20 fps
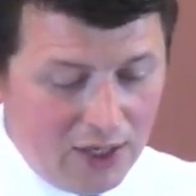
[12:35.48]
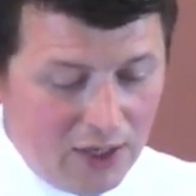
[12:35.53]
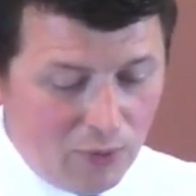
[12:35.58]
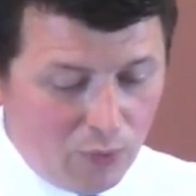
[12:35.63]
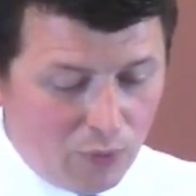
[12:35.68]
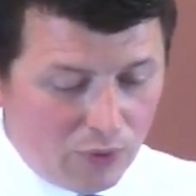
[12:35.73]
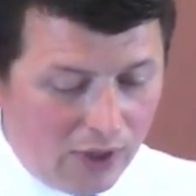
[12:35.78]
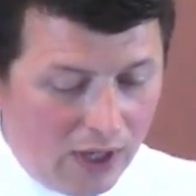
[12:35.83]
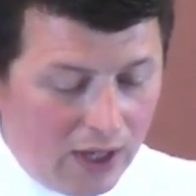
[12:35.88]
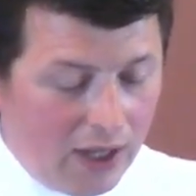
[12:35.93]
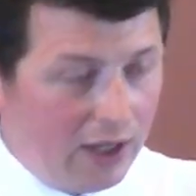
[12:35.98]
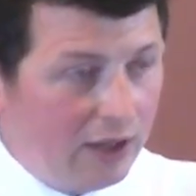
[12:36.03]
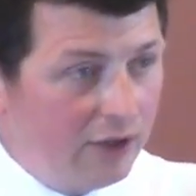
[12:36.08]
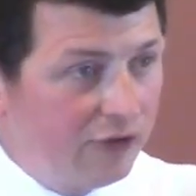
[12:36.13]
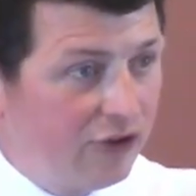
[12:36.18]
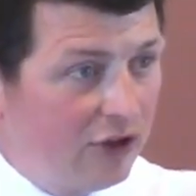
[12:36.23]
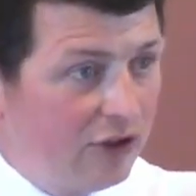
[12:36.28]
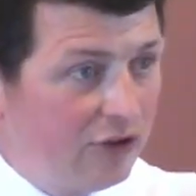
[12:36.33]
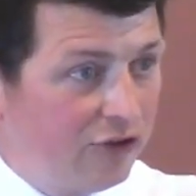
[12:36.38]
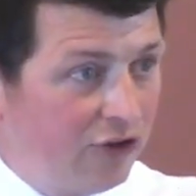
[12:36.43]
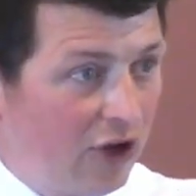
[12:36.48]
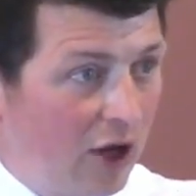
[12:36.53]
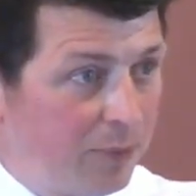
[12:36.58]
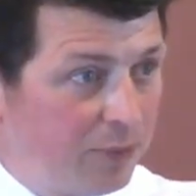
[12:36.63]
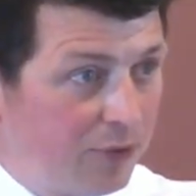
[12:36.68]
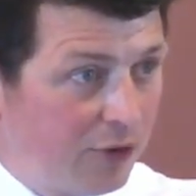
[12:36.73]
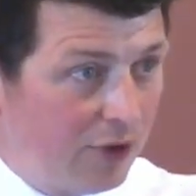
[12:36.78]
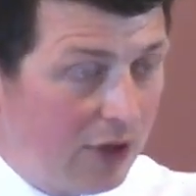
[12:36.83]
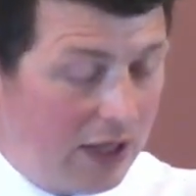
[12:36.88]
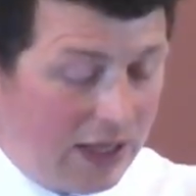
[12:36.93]
Whereas in
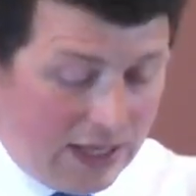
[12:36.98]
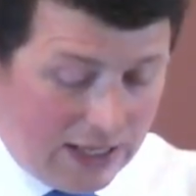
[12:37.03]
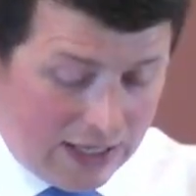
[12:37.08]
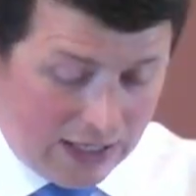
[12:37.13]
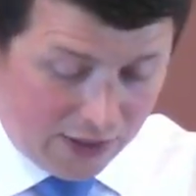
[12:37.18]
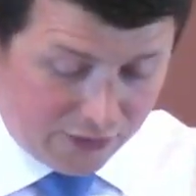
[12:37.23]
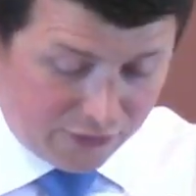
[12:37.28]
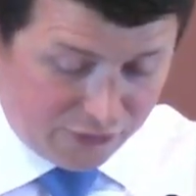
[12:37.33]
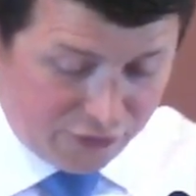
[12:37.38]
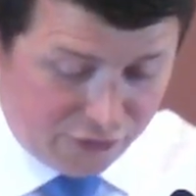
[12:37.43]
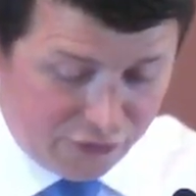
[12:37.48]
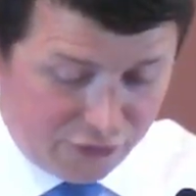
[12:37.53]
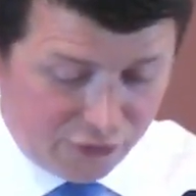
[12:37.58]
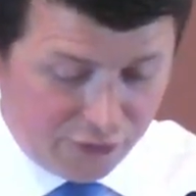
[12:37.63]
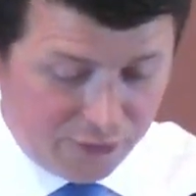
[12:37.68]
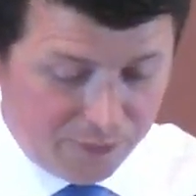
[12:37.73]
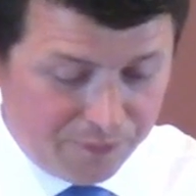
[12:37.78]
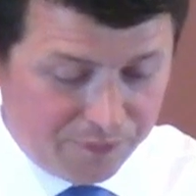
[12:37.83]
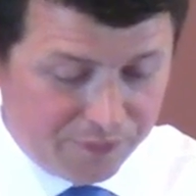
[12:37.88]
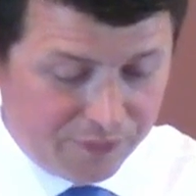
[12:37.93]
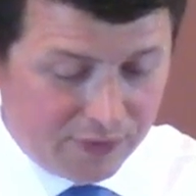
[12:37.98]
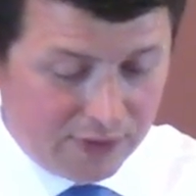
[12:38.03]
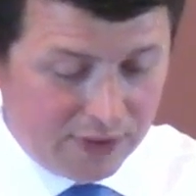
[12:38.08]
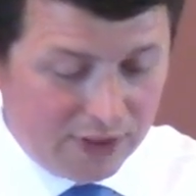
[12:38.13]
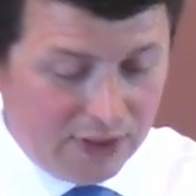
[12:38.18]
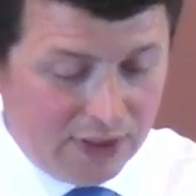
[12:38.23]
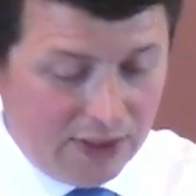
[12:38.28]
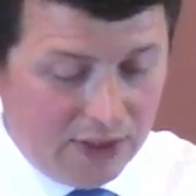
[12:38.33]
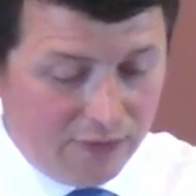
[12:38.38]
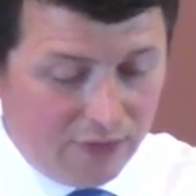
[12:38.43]
chapter 8,
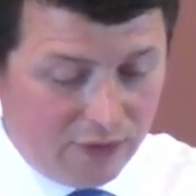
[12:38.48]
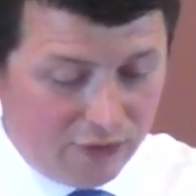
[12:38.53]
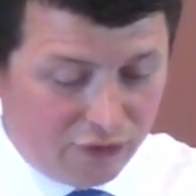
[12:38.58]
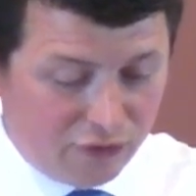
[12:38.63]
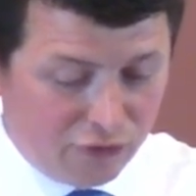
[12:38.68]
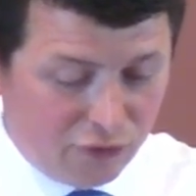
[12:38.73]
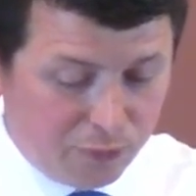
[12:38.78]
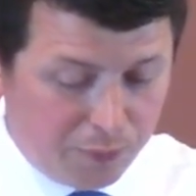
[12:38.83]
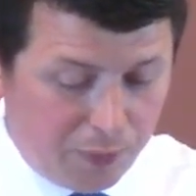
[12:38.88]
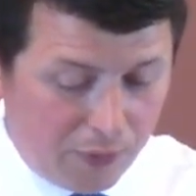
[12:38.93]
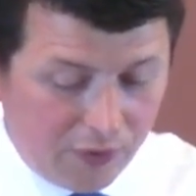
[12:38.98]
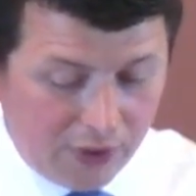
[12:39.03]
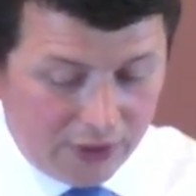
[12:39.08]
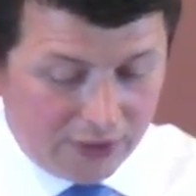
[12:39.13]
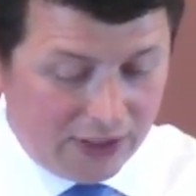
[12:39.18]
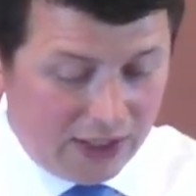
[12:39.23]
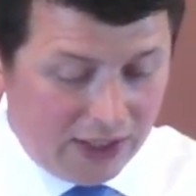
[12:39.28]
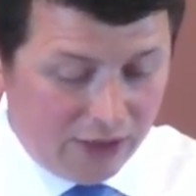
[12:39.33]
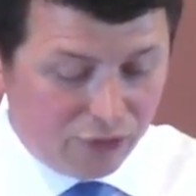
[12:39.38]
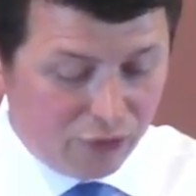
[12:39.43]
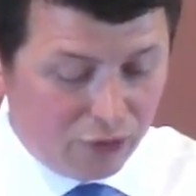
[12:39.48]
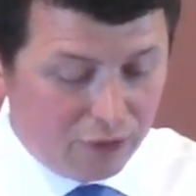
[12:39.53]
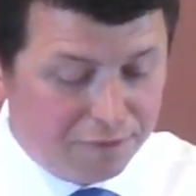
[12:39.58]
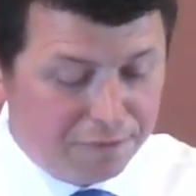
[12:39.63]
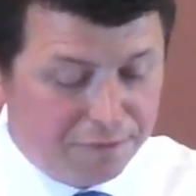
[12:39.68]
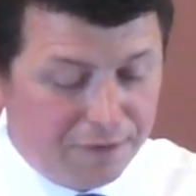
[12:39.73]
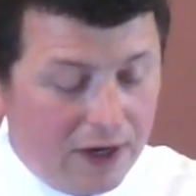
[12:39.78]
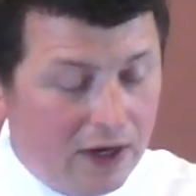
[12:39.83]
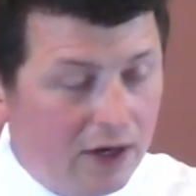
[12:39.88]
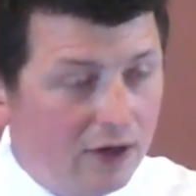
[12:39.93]
the Spirit is
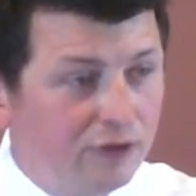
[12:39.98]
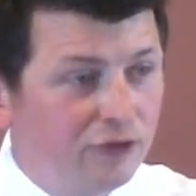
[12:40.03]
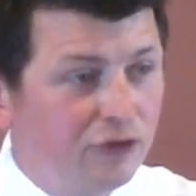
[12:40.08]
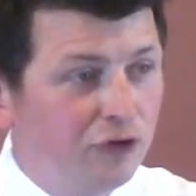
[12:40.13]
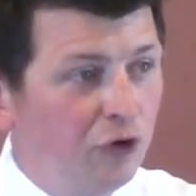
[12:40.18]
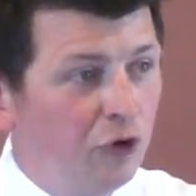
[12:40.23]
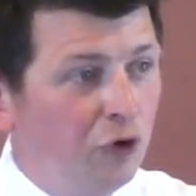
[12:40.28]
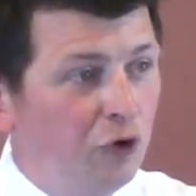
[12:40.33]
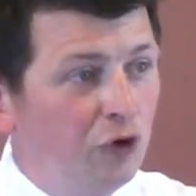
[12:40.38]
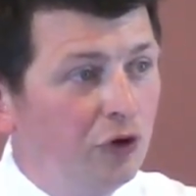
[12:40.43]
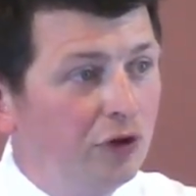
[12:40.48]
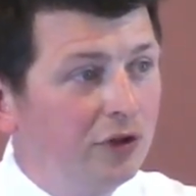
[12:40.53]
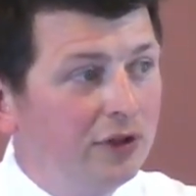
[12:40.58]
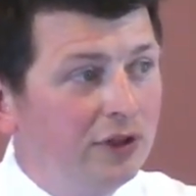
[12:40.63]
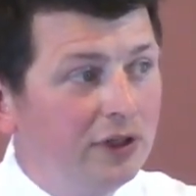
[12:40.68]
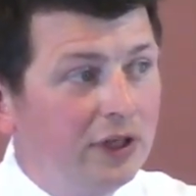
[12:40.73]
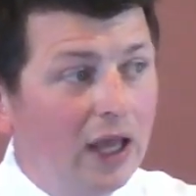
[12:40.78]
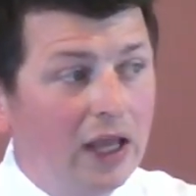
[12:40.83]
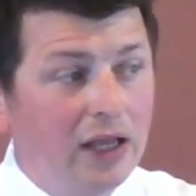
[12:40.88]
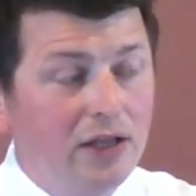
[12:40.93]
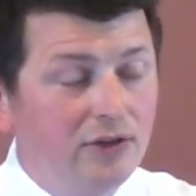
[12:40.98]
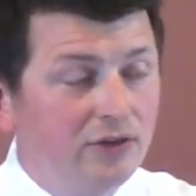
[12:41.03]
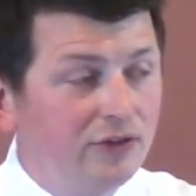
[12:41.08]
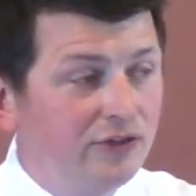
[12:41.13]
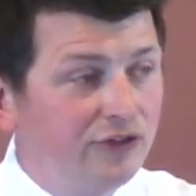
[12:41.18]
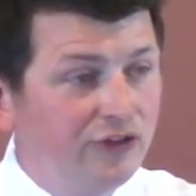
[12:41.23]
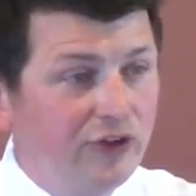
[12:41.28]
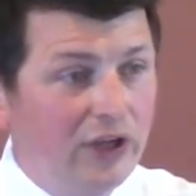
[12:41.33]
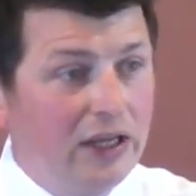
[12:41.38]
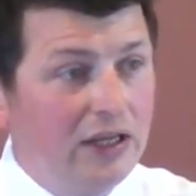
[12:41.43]
referred to
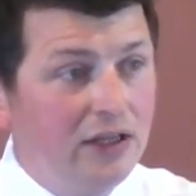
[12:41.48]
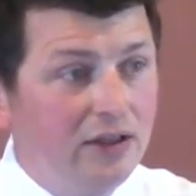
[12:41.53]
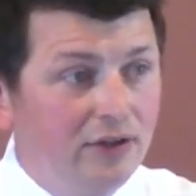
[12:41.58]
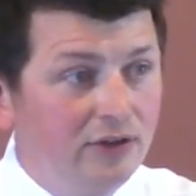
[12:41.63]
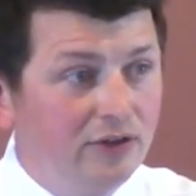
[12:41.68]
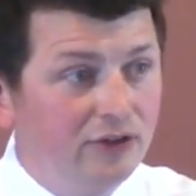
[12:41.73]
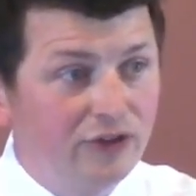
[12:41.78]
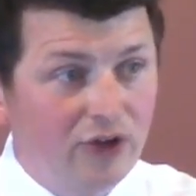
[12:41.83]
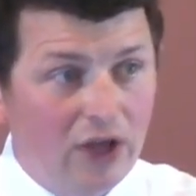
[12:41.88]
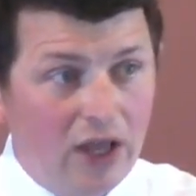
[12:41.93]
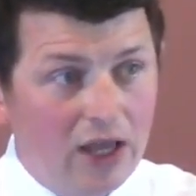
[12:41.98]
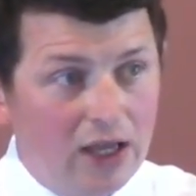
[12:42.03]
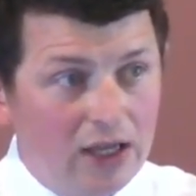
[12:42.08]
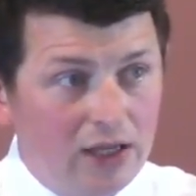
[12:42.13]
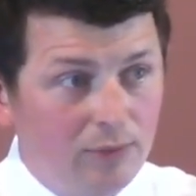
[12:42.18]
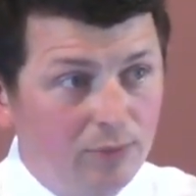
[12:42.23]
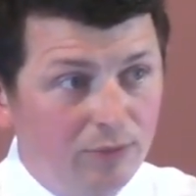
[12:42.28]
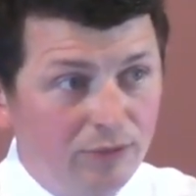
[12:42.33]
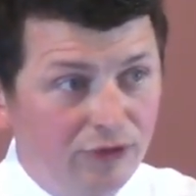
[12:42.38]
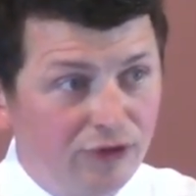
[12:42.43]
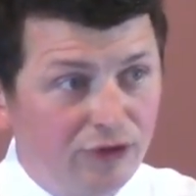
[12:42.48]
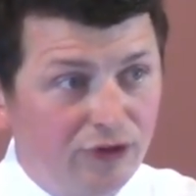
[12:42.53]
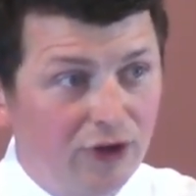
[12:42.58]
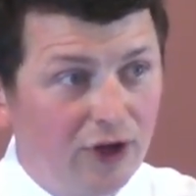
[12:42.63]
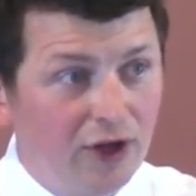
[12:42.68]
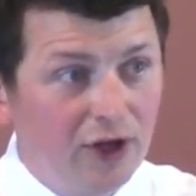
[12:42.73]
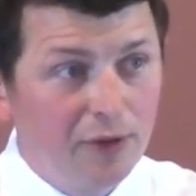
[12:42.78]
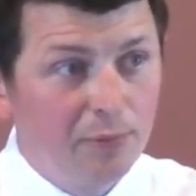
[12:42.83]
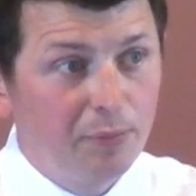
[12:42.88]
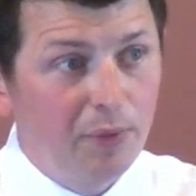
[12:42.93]
19 times
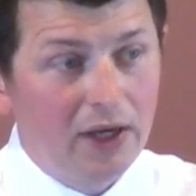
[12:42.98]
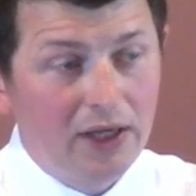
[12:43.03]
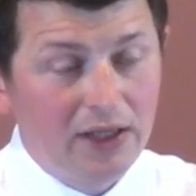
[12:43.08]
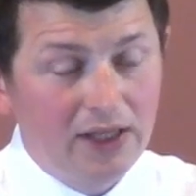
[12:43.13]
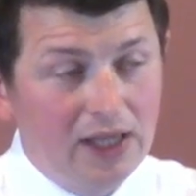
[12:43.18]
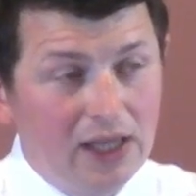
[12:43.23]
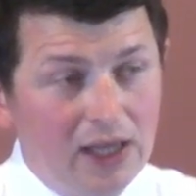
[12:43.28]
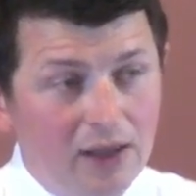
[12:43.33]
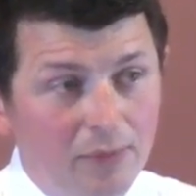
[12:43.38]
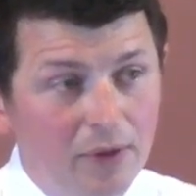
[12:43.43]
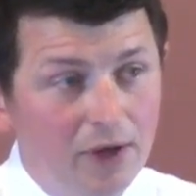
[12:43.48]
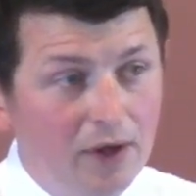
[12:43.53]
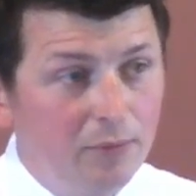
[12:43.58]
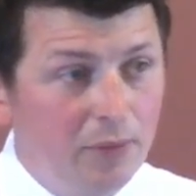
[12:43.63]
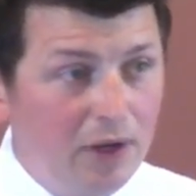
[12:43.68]
by name.